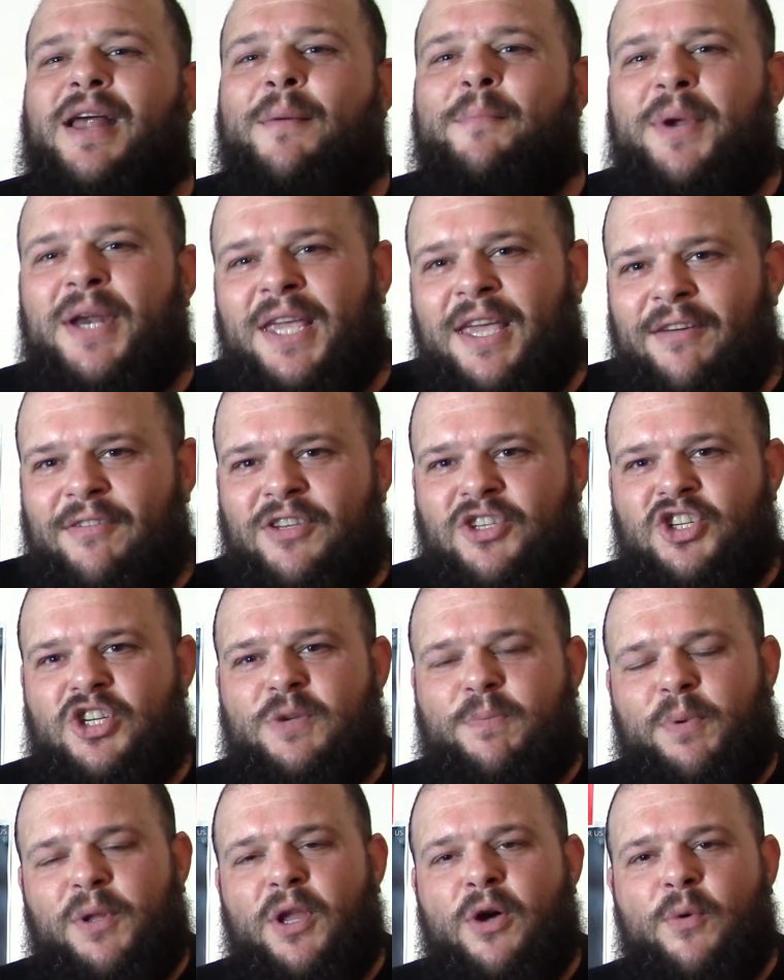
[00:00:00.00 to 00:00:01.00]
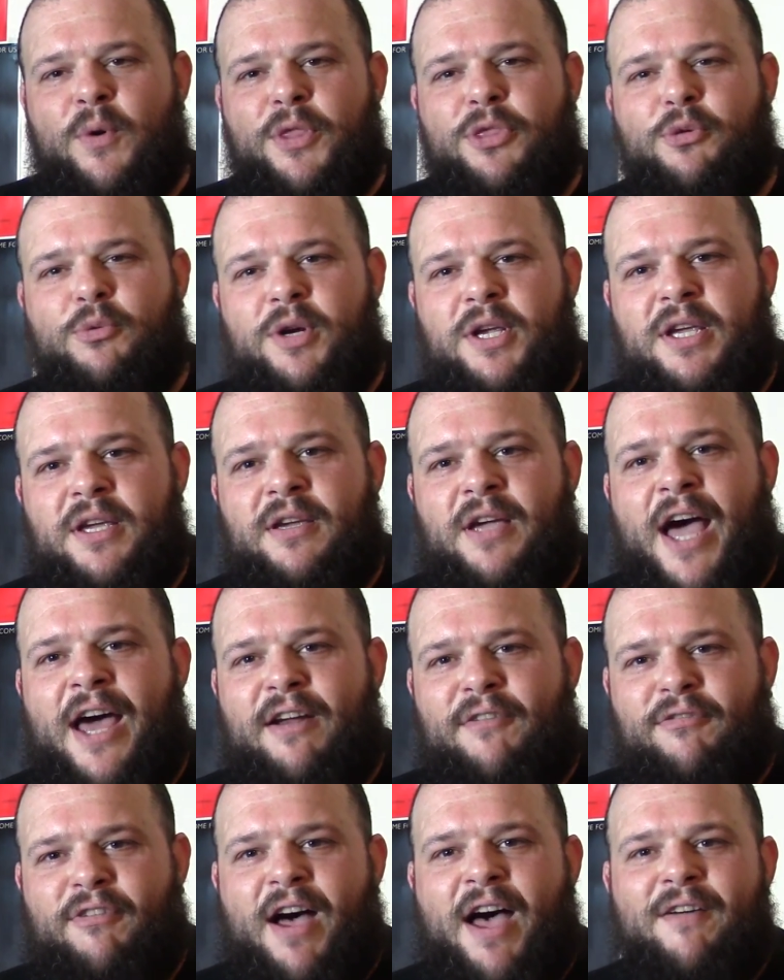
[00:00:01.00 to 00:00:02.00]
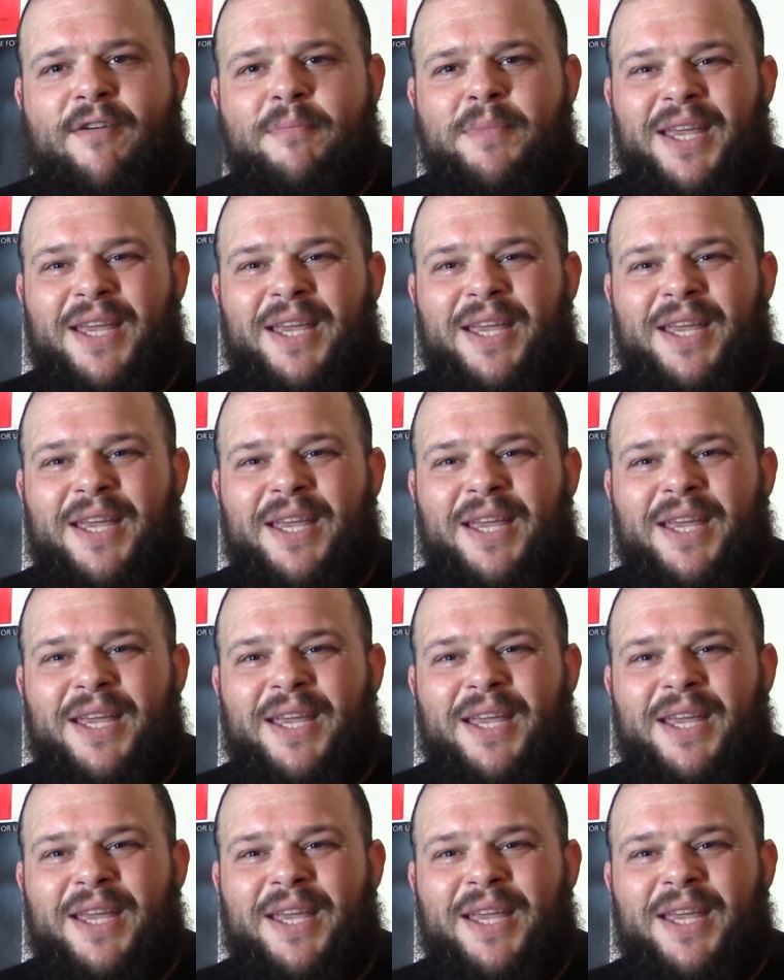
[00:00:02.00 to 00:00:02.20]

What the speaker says: I'm gonna give it just below a 3 out of 5.